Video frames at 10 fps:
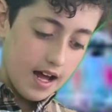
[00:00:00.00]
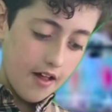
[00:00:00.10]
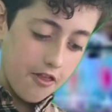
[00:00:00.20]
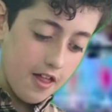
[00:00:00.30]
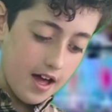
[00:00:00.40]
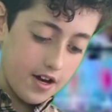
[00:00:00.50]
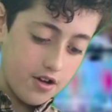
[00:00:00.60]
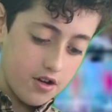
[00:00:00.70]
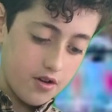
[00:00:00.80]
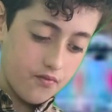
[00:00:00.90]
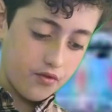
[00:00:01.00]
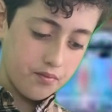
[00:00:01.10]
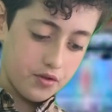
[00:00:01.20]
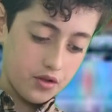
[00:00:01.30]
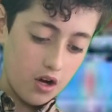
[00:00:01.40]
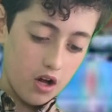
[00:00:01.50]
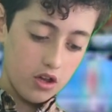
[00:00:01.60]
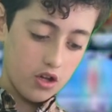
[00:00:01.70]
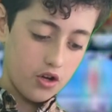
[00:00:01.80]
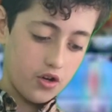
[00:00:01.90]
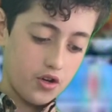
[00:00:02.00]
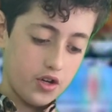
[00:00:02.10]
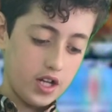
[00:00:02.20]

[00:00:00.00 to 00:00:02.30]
and then um, from Scotland,